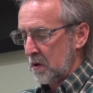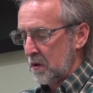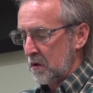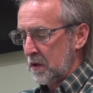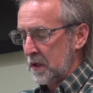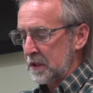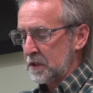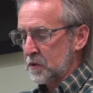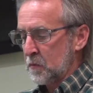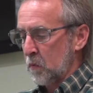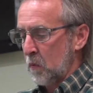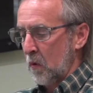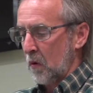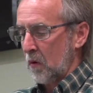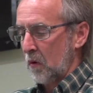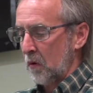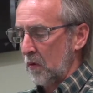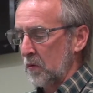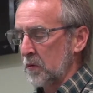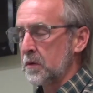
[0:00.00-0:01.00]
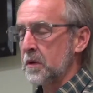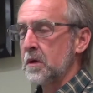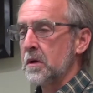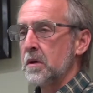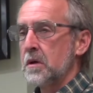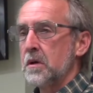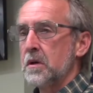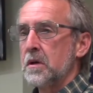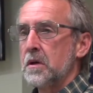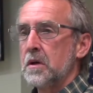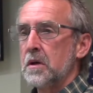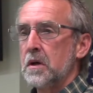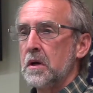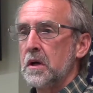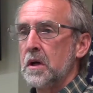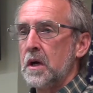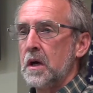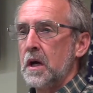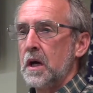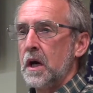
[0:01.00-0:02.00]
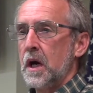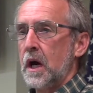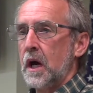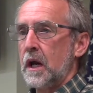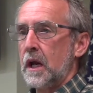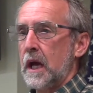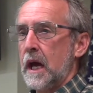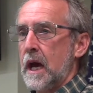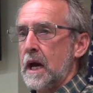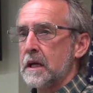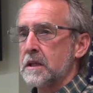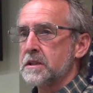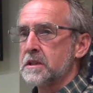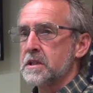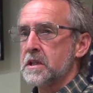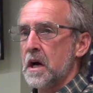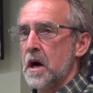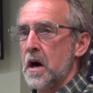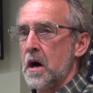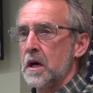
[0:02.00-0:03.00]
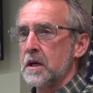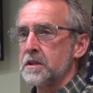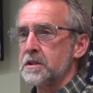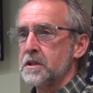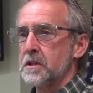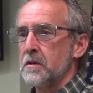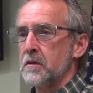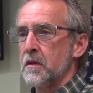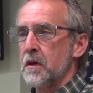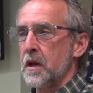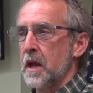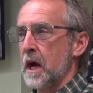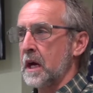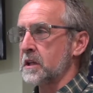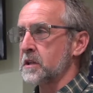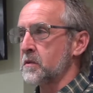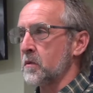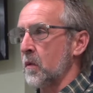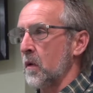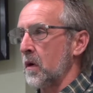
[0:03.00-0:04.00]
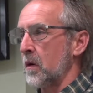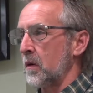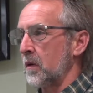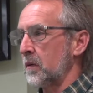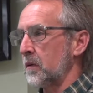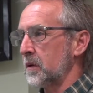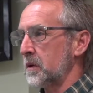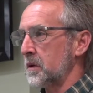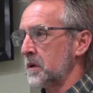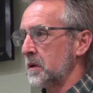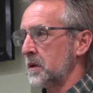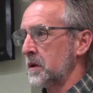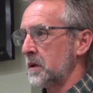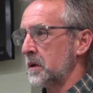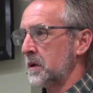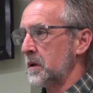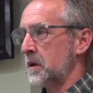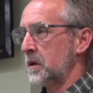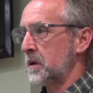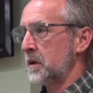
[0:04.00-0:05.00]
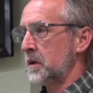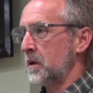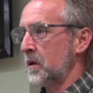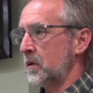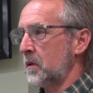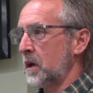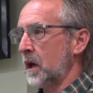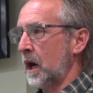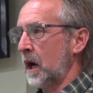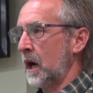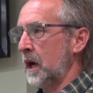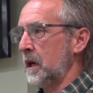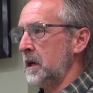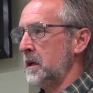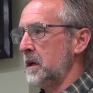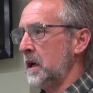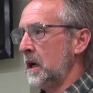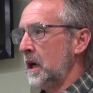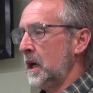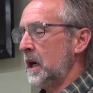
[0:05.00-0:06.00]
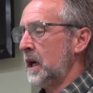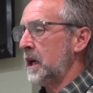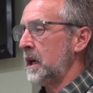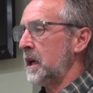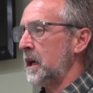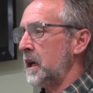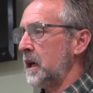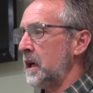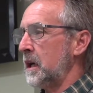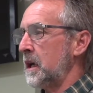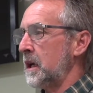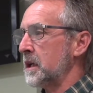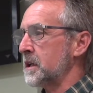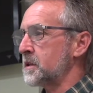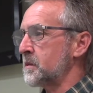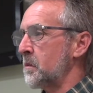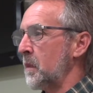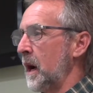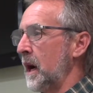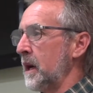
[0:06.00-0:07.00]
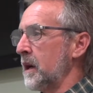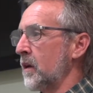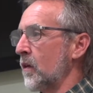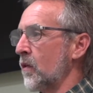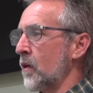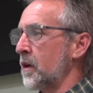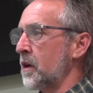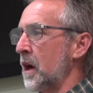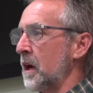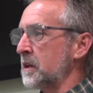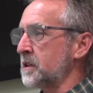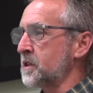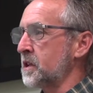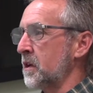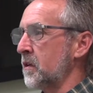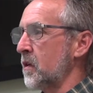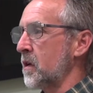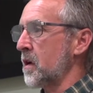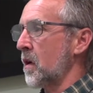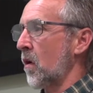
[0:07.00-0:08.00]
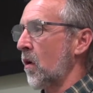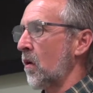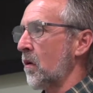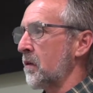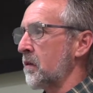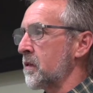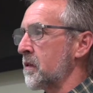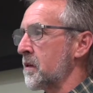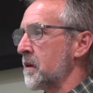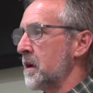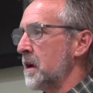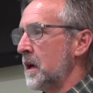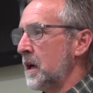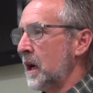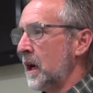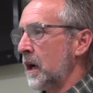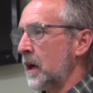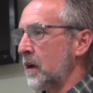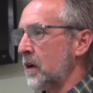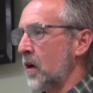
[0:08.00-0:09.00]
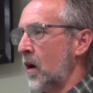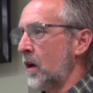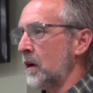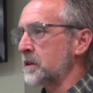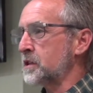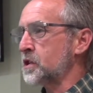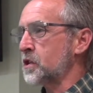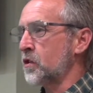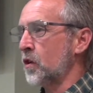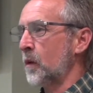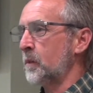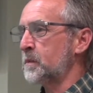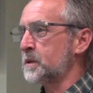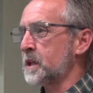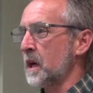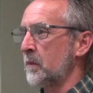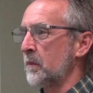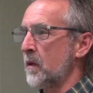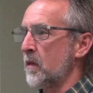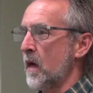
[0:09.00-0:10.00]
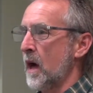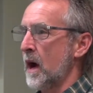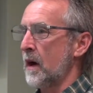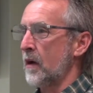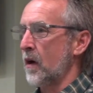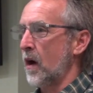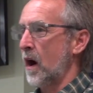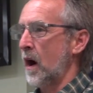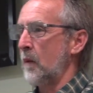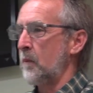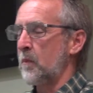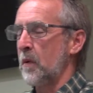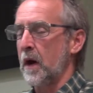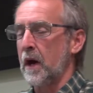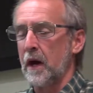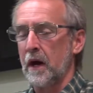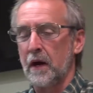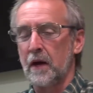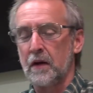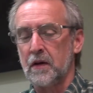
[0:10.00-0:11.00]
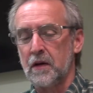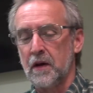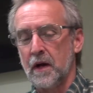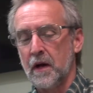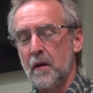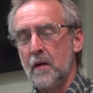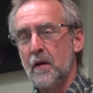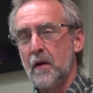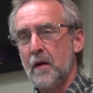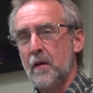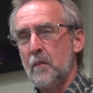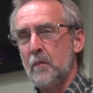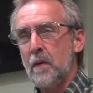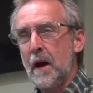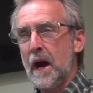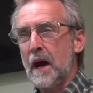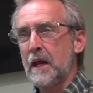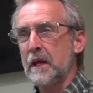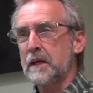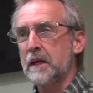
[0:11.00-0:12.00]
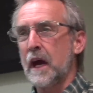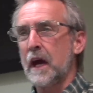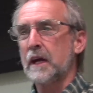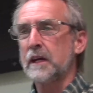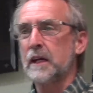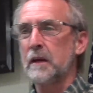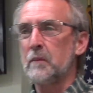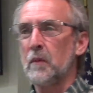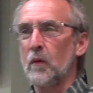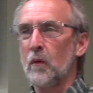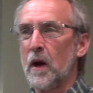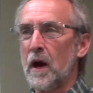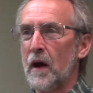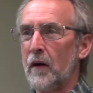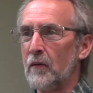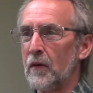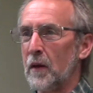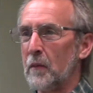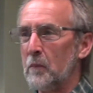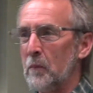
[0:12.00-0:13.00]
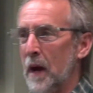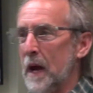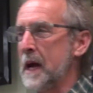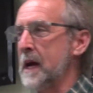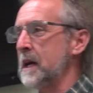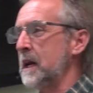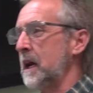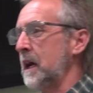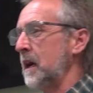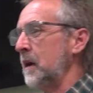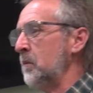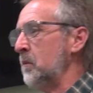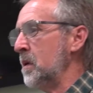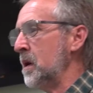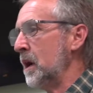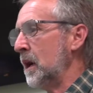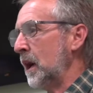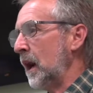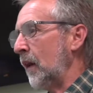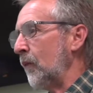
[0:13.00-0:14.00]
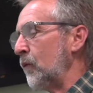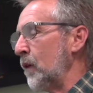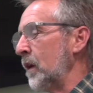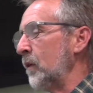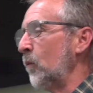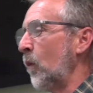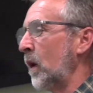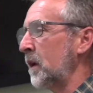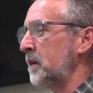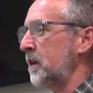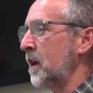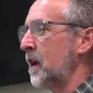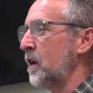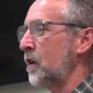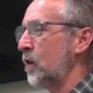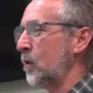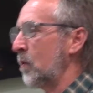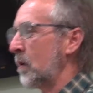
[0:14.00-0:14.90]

this world and he has ties to the next world Okay? He is made of the dust of the earth, and God scooped some of that up and patty caked him around and made him. And then what did he do